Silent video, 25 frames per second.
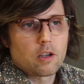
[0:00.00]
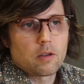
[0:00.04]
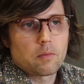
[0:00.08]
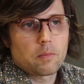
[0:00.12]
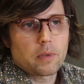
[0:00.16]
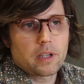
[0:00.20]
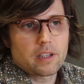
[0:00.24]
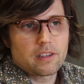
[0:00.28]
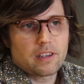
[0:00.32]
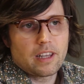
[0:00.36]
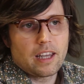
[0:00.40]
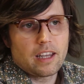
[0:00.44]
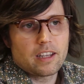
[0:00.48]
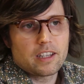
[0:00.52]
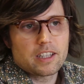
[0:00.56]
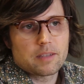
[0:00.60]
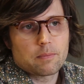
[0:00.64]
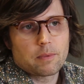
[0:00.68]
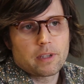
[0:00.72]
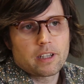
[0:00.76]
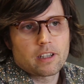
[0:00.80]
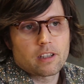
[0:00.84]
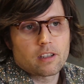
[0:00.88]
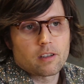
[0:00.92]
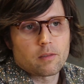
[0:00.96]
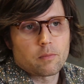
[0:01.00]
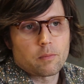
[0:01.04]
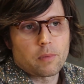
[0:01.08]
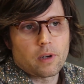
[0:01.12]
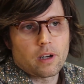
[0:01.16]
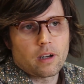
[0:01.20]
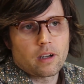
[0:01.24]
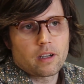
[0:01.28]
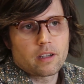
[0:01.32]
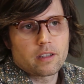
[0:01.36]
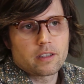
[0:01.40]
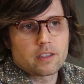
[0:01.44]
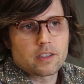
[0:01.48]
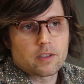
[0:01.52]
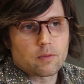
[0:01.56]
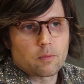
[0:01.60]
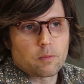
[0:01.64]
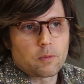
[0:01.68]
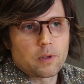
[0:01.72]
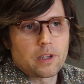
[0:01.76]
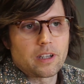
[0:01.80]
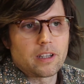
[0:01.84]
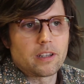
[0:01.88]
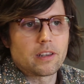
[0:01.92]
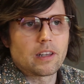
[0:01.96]
but that is being combined
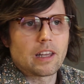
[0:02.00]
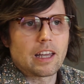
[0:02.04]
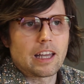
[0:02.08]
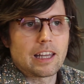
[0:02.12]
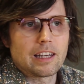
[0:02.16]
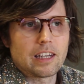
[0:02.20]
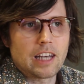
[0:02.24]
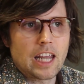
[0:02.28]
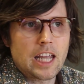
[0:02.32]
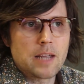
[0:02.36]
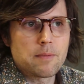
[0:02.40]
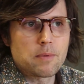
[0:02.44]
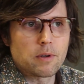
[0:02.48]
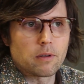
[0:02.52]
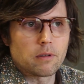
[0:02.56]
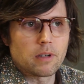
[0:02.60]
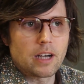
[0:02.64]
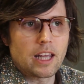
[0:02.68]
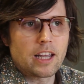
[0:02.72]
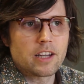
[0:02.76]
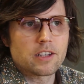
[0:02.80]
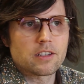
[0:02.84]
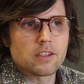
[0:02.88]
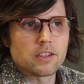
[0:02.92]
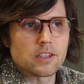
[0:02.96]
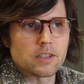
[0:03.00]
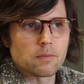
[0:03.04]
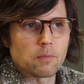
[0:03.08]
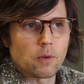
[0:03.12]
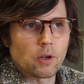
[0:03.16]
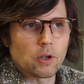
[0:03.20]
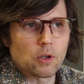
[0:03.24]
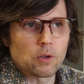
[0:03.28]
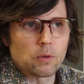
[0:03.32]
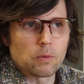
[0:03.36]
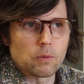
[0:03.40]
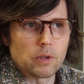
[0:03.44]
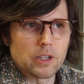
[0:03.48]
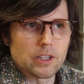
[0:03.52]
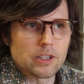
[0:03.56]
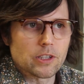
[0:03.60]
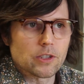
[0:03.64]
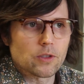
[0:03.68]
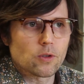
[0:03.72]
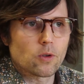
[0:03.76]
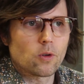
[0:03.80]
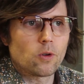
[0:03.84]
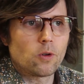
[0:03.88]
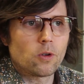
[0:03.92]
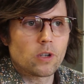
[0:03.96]
with a labour relations model which
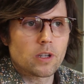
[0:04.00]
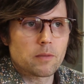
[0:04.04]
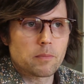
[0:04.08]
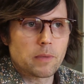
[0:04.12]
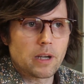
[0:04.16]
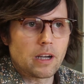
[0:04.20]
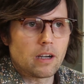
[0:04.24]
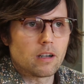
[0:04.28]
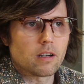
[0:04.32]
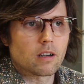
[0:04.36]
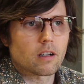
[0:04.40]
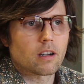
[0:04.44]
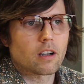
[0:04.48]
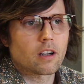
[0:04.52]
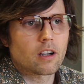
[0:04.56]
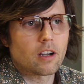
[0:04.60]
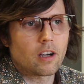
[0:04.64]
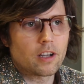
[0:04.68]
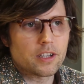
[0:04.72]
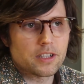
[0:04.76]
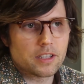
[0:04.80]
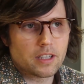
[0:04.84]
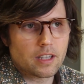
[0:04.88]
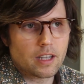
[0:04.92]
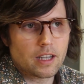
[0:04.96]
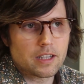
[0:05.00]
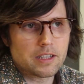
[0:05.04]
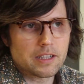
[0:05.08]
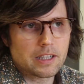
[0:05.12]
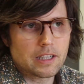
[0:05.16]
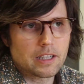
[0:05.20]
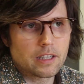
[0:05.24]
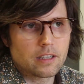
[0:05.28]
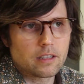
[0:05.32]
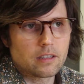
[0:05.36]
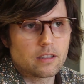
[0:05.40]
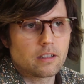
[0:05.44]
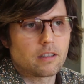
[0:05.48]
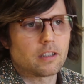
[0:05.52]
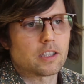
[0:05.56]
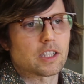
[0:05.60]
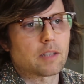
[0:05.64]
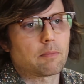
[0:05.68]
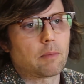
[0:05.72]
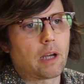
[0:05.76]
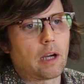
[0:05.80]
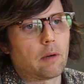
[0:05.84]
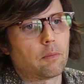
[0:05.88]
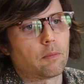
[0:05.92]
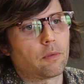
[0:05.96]
is all about cost cutting, it's
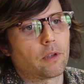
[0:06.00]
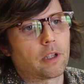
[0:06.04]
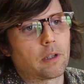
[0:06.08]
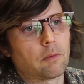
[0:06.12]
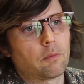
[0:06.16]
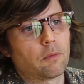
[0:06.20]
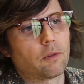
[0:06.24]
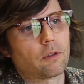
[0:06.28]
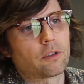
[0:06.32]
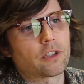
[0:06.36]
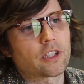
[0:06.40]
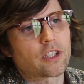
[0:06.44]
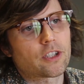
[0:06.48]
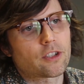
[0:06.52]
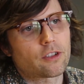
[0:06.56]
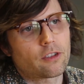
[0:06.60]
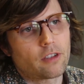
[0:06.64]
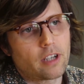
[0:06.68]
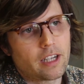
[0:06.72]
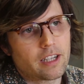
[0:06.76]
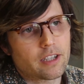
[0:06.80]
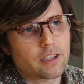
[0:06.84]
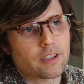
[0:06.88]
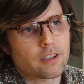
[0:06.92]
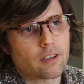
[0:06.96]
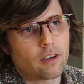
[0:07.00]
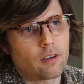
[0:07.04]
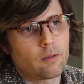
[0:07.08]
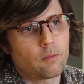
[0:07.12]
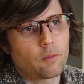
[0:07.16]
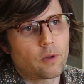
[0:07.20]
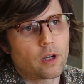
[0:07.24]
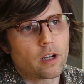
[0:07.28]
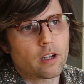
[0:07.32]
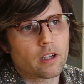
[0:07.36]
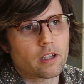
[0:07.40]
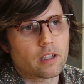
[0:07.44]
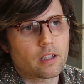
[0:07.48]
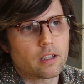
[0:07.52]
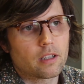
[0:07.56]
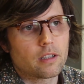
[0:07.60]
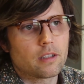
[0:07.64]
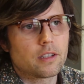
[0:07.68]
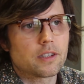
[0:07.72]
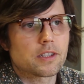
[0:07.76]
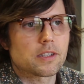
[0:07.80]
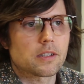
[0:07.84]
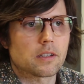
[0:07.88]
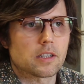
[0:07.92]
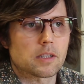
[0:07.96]
about putting more stress on
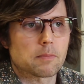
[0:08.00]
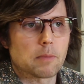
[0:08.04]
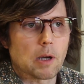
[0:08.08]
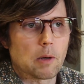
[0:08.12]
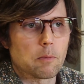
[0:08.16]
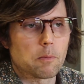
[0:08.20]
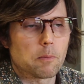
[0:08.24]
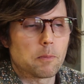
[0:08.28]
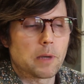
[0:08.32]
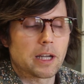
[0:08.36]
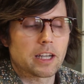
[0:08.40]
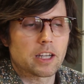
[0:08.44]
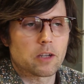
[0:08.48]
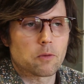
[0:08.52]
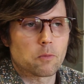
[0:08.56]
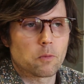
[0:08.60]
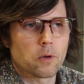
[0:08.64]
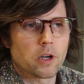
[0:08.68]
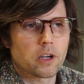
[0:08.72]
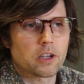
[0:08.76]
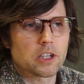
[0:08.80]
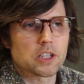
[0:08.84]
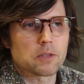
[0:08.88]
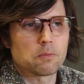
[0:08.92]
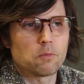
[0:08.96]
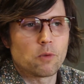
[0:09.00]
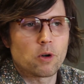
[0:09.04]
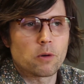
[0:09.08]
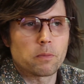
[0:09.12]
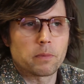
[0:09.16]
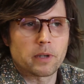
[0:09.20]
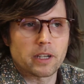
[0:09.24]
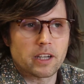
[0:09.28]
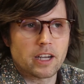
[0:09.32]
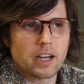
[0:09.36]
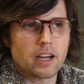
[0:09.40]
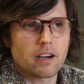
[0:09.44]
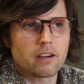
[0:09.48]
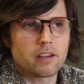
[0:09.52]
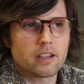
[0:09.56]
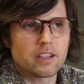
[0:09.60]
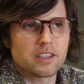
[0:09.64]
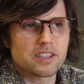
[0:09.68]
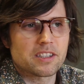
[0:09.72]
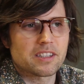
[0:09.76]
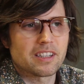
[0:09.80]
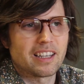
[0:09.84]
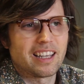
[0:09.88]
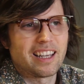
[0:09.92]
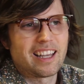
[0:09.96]
workers, it's about making workers more
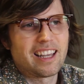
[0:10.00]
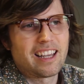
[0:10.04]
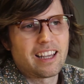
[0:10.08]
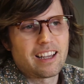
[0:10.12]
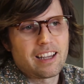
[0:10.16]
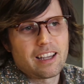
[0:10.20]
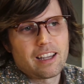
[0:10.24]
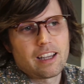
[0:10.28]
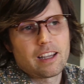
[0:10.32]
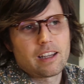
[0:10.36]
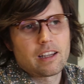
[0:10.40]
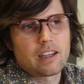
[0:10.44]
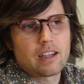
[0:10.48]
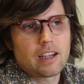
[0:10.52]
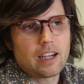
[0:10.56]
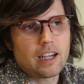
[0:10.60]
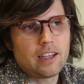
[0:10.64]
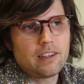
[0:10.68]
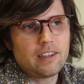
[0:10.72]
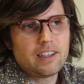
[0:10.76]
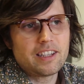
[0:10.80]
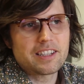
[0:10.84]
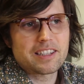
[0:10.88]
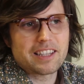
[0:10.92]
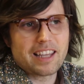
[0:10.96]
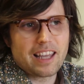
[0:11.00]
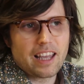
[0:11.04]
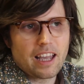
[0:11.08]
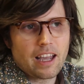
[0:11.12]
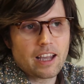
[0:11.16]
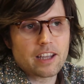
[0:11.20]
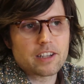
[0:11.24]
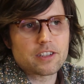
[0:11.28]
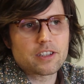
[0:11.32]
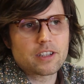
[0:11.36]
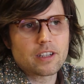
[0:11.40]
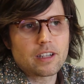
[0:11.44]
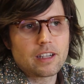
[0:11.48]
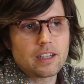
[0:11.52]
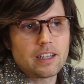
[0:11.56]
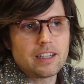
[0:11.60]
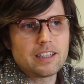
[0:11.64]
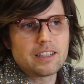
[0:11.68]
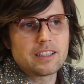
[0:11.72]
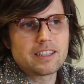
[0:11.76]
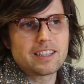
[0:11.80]
precarious. And this actually